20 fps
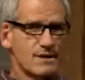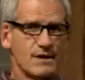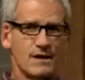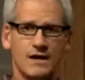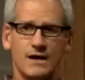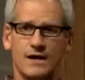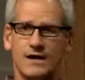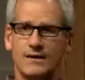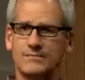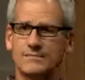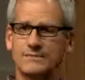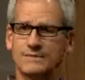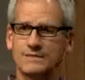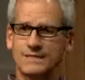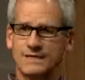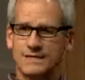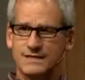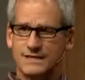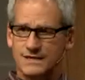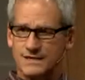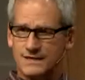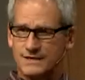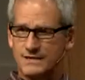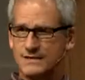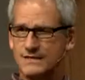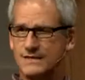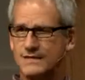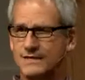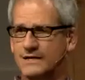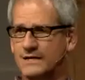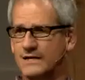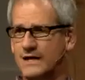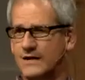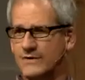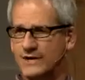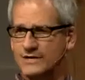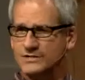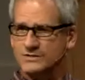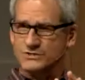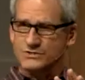um, leading, leading
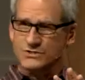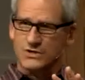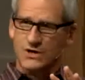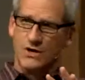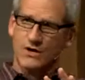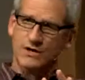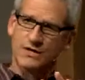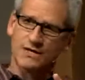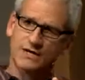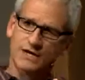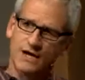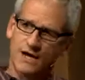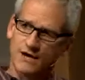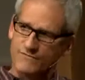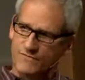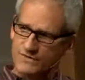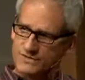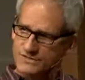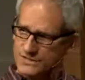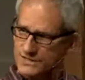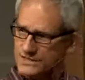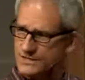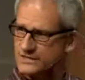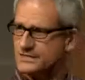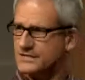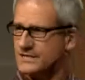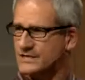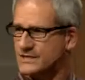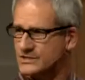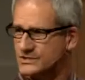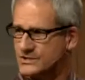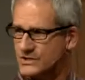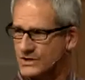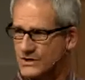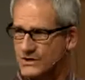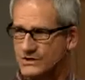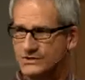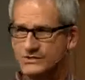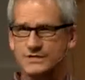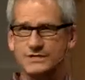congregational song at conferences and in the
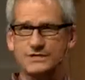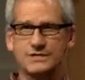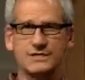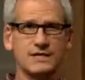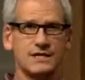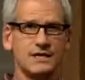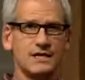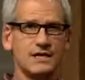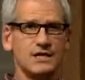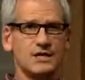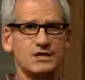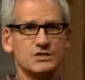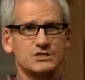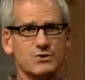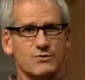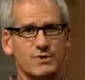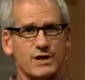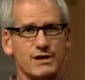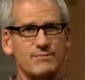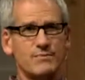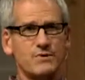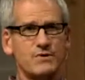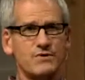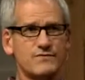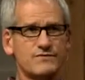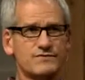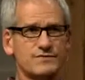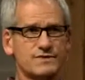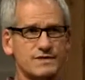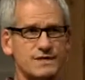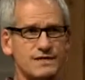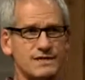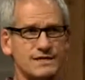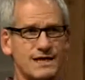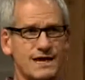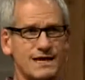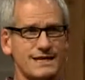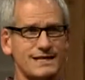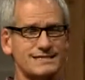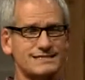church. And so when I moved in
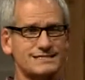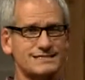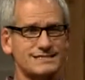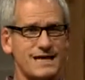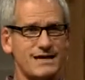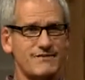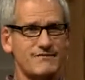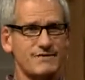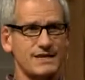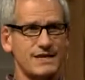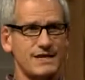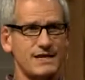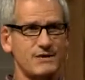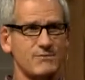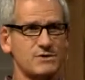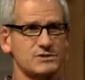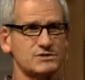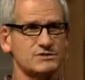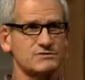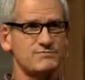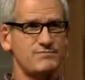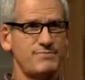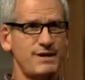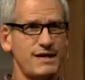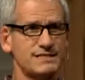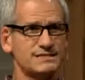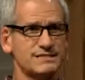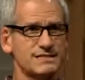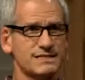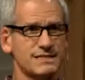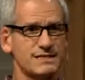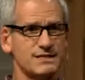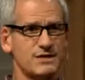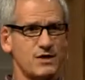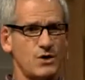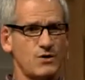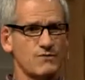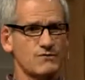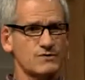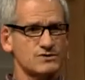97, it was basically to
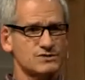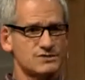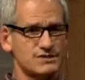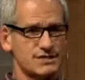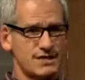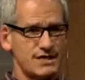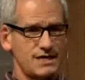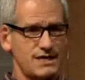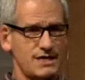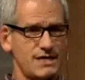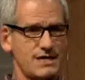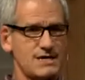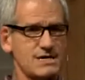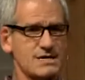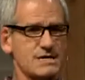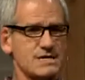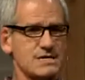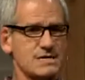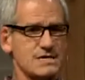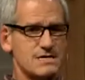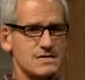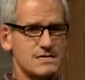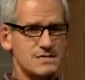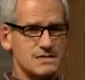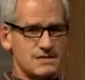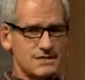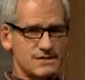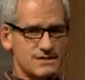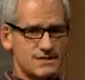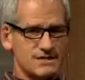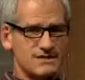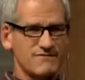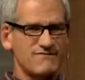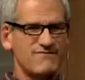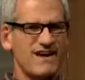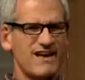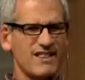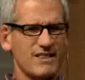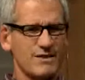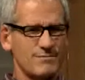oversee the, the
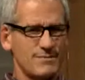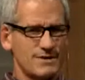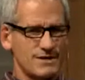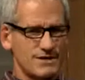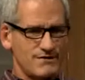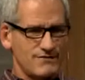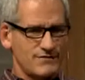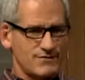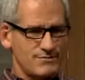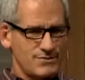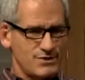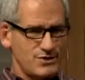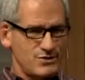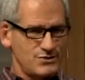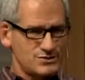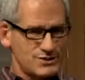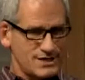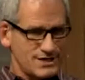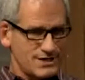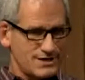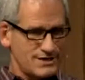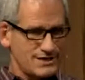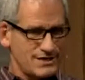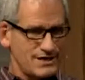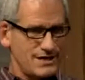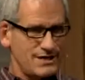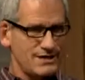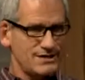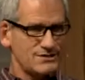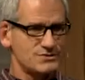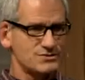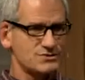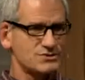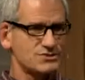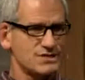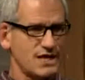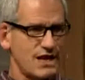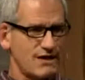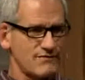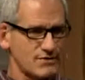development of the music in
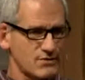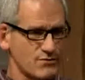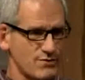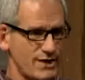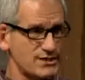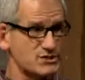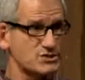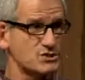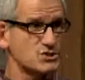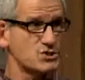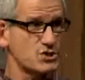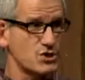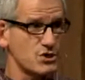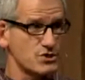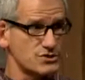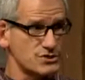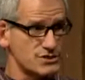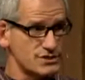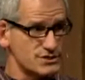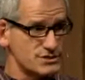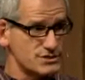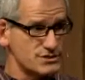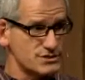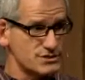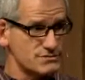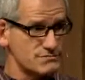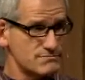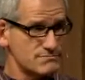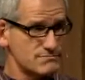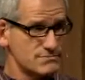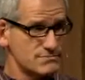Sovereign Grace churches.